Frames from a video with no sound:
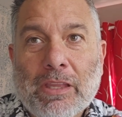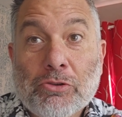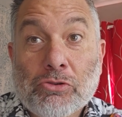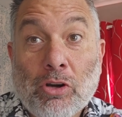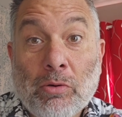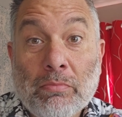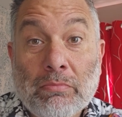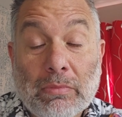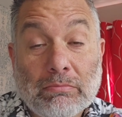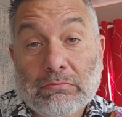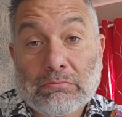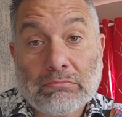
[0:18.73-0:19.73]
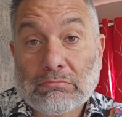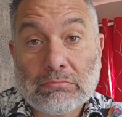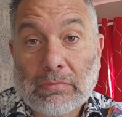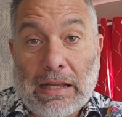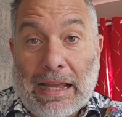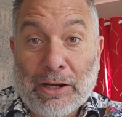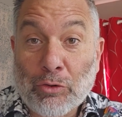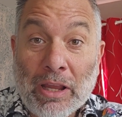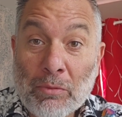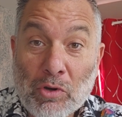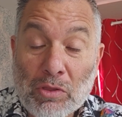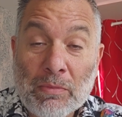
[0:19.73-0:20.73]
Some
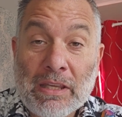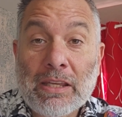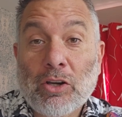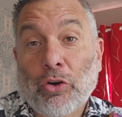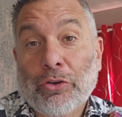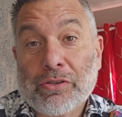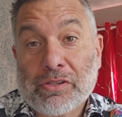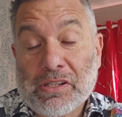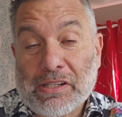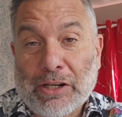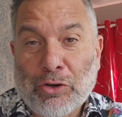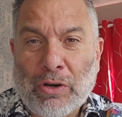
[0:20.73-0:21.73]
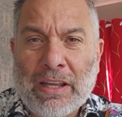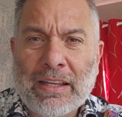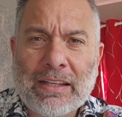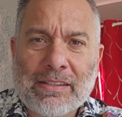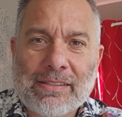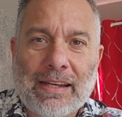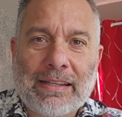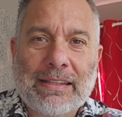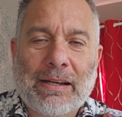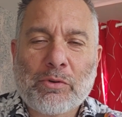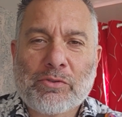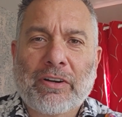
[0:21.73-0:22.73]
agreeing with me, others disagreeing and saying
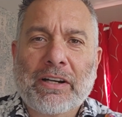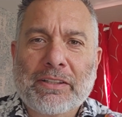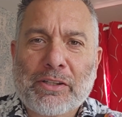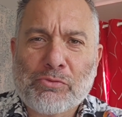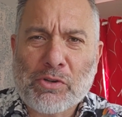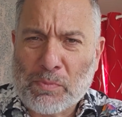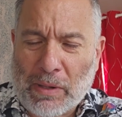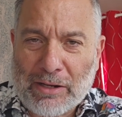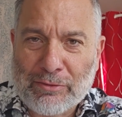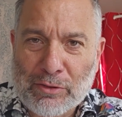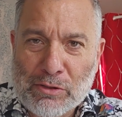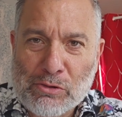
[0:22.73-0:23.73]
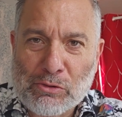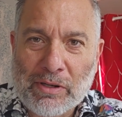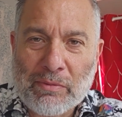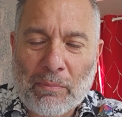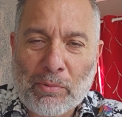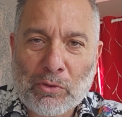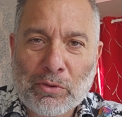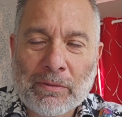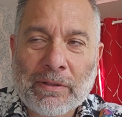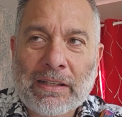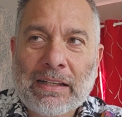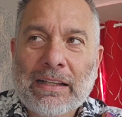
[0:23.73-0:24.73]
that I was very disrespectful to
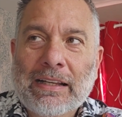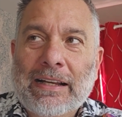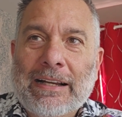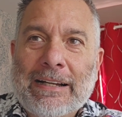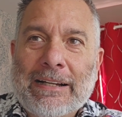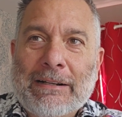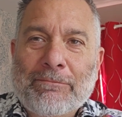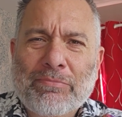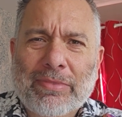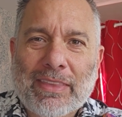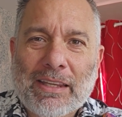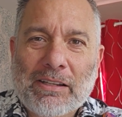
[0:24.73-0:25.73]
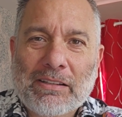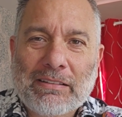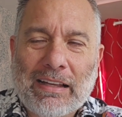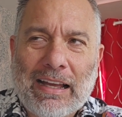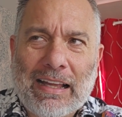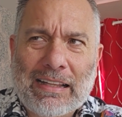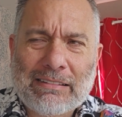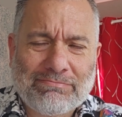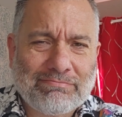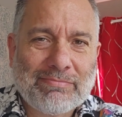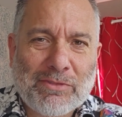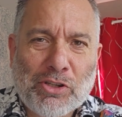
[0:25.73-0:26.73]
Liverpool. I'll
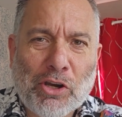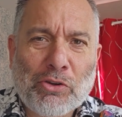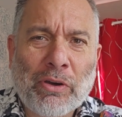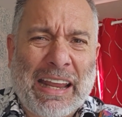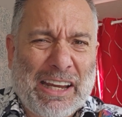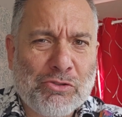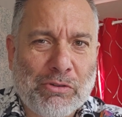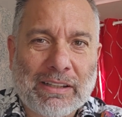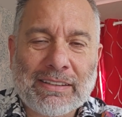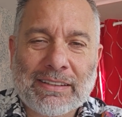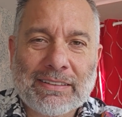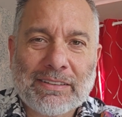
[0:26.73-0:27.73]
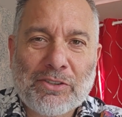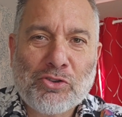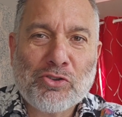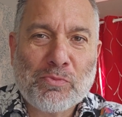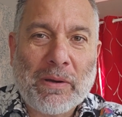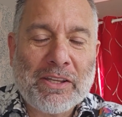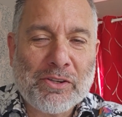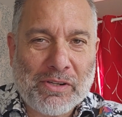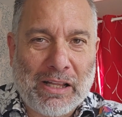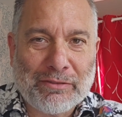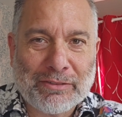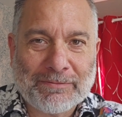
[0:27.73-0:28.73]
show you an extract. Judge by
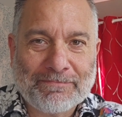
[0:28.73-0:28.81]
yourself.